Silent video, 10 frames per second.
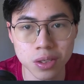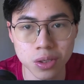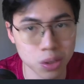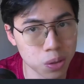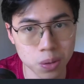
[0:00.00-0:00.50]

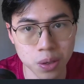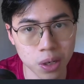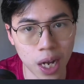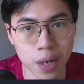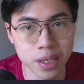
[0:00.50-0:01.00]
so
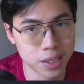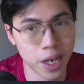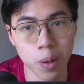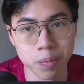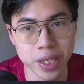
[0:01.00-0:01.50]
how does
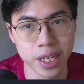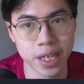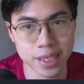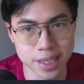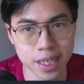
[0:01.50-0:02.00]
that help
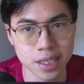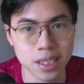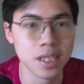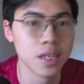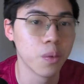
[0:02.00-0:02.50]
me
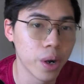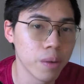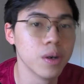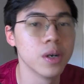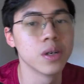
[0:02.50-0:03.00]
exactly?
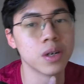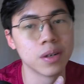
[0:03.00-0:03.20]
Well,